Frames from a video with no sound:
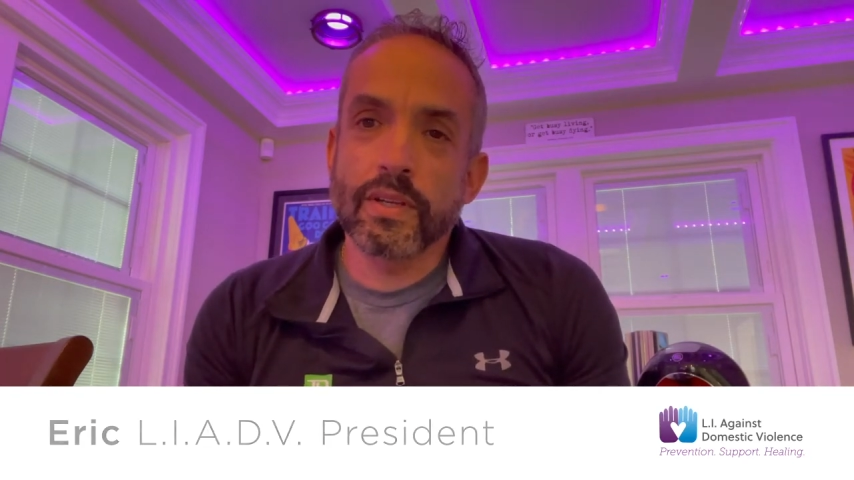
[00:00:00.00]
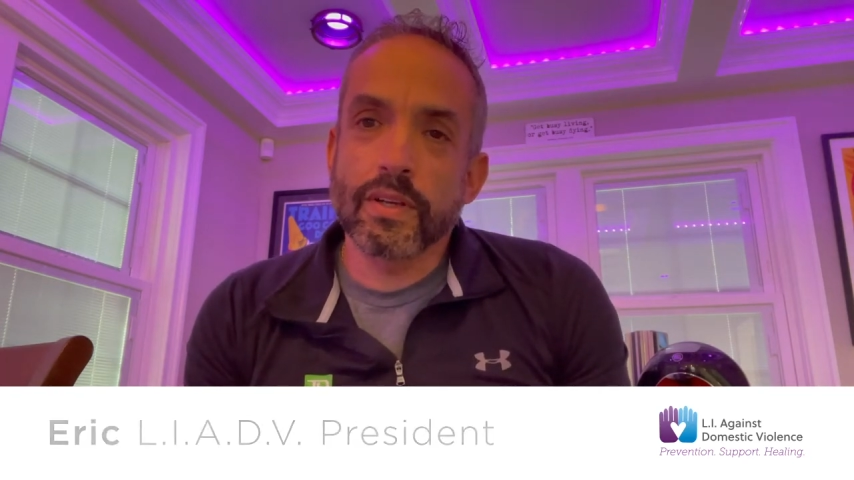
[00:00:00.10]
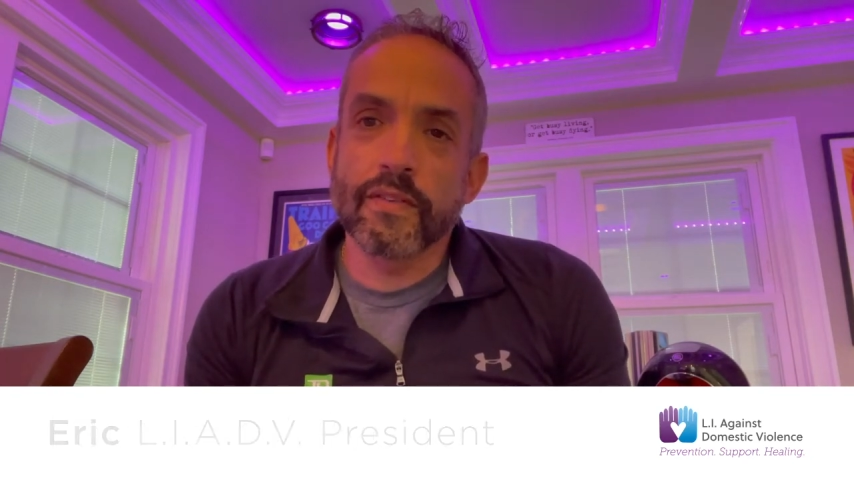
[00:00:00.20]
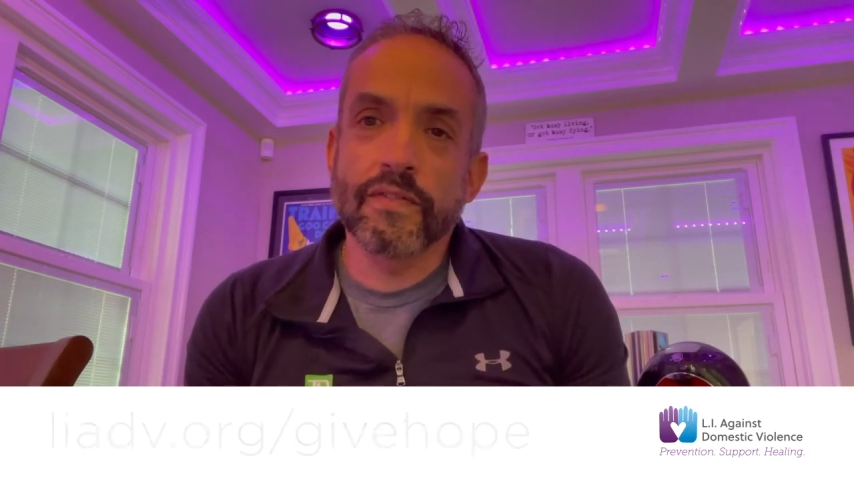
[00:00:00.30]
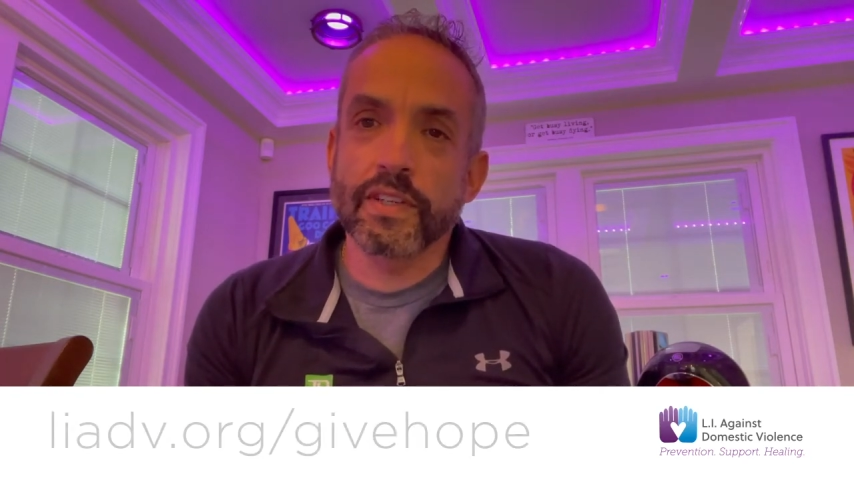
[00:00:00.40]

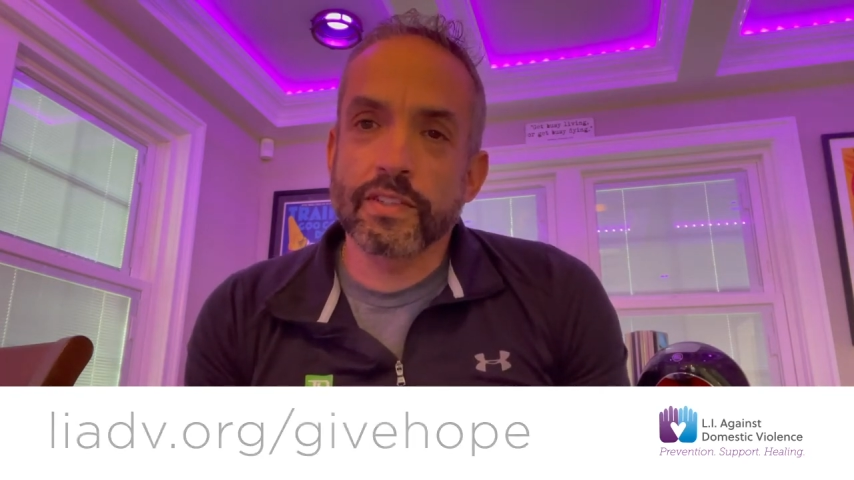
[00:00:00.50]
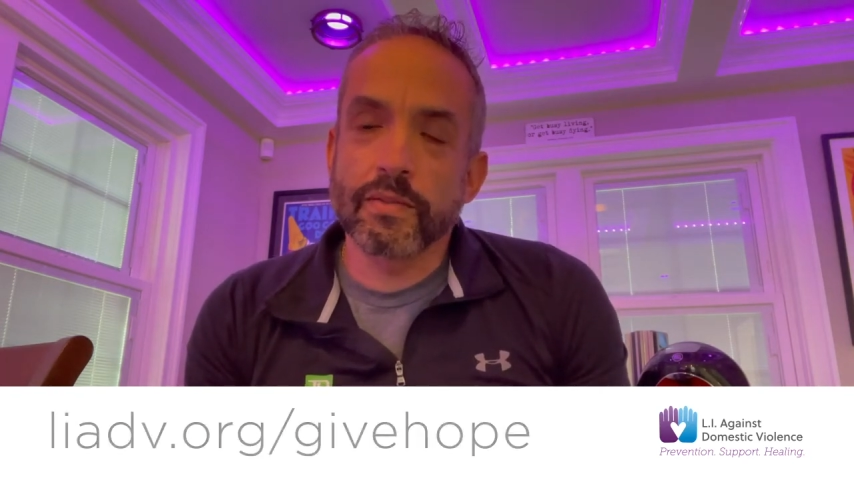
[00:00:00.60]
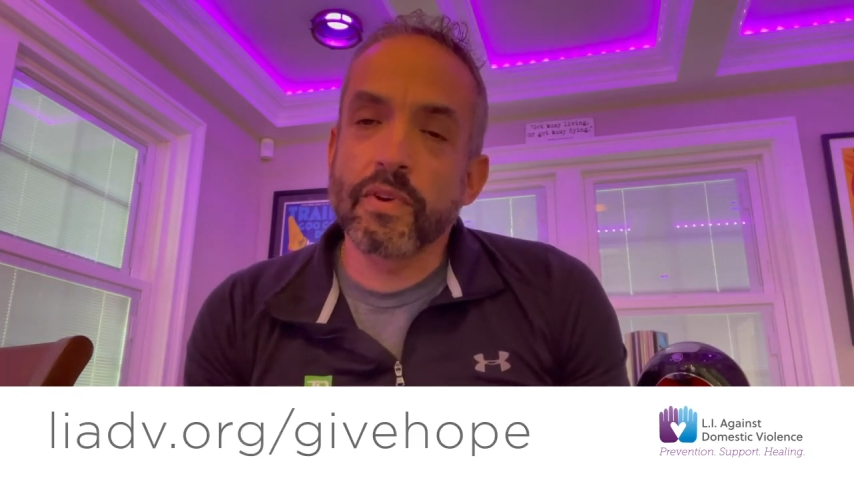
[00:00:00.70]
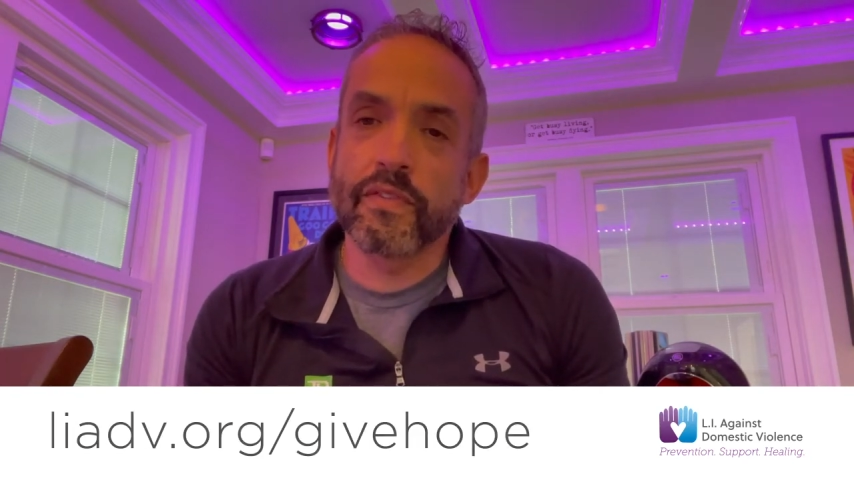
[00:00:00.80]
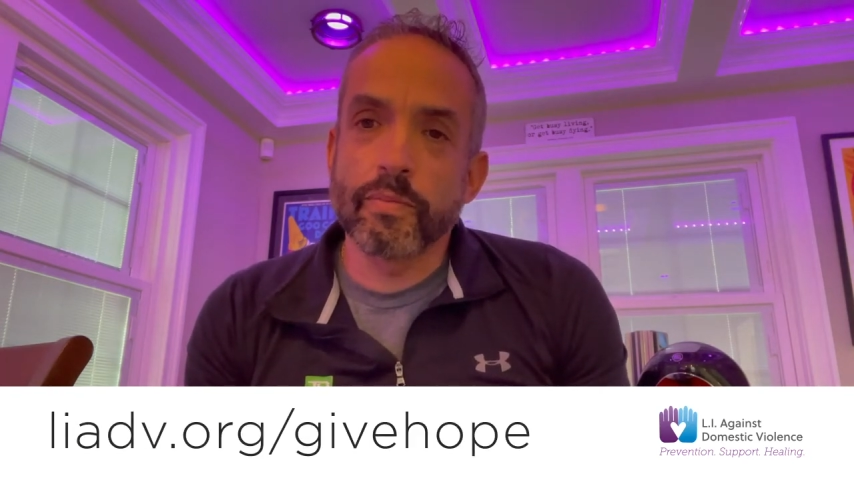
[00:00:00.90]
a
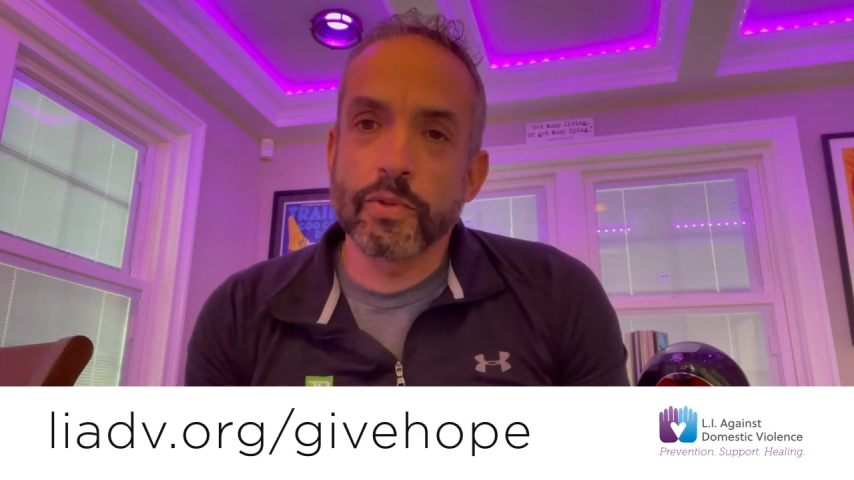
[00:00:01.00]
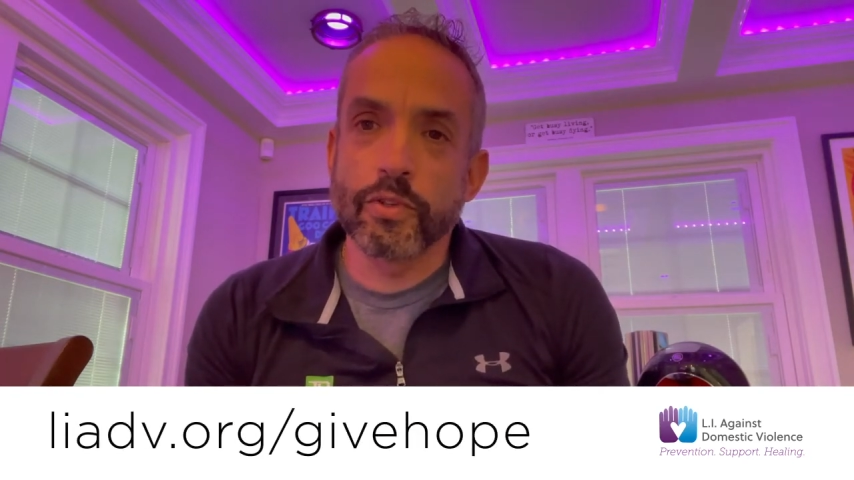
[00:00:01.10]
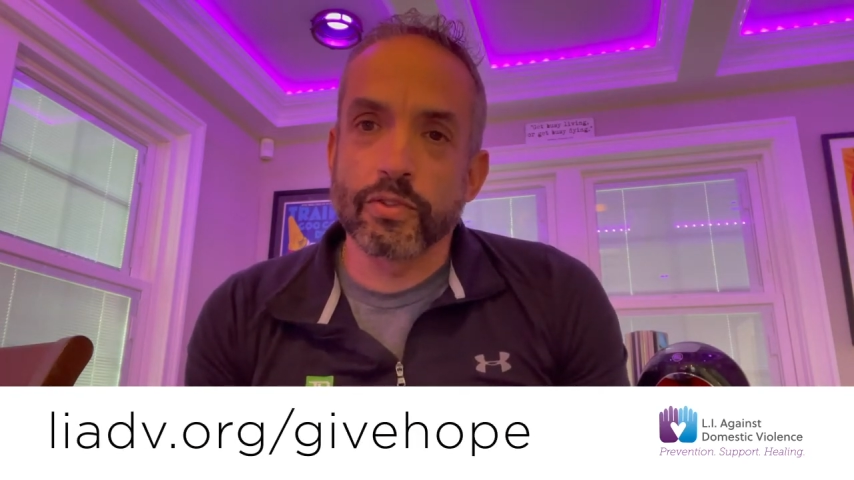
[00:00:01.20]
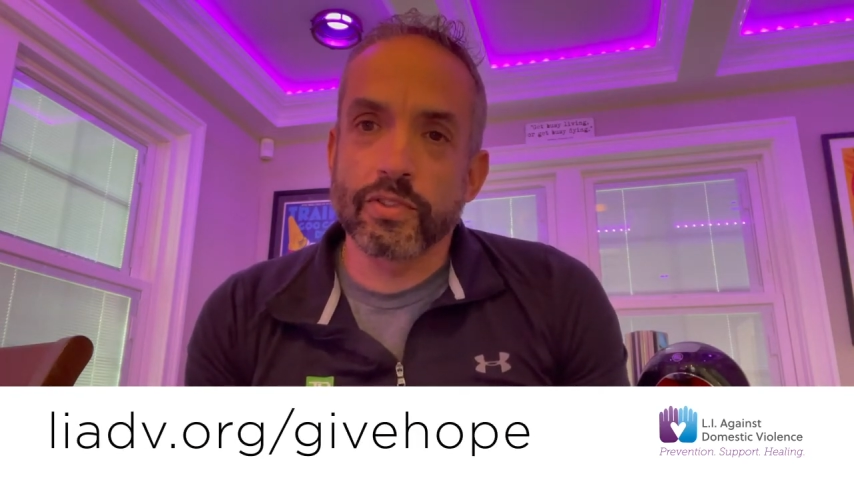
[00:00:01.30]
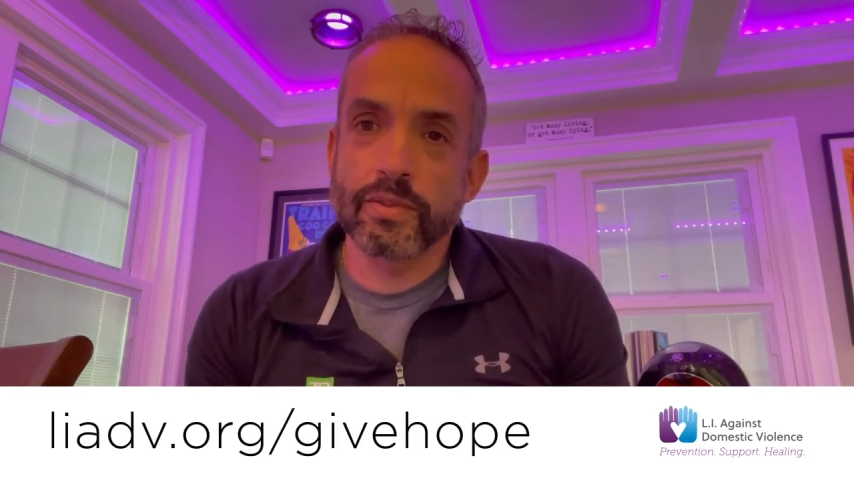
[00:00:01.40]
victim of
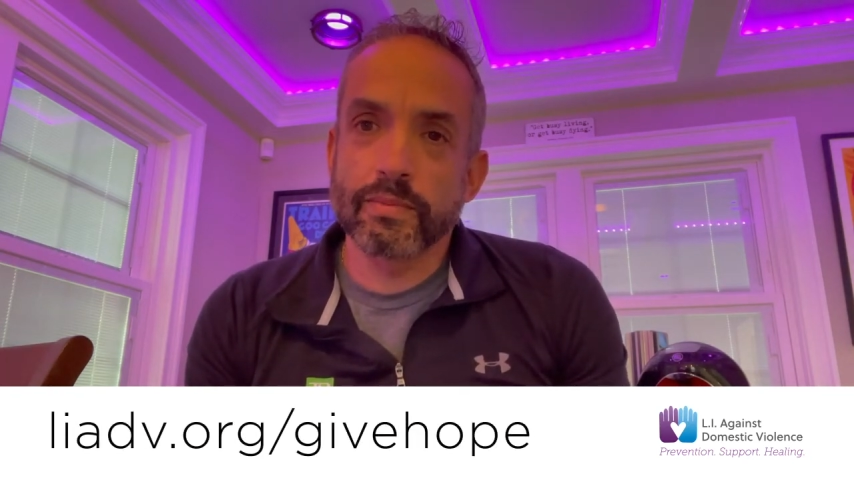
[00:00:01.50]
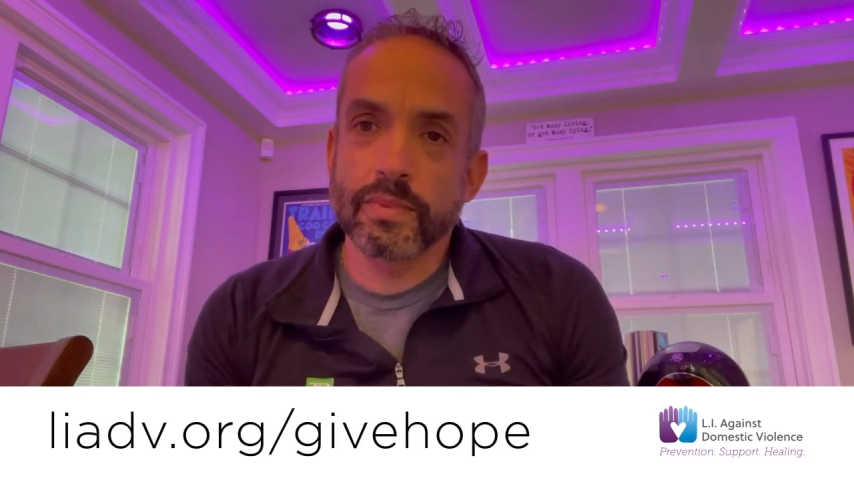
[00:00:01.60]
abuse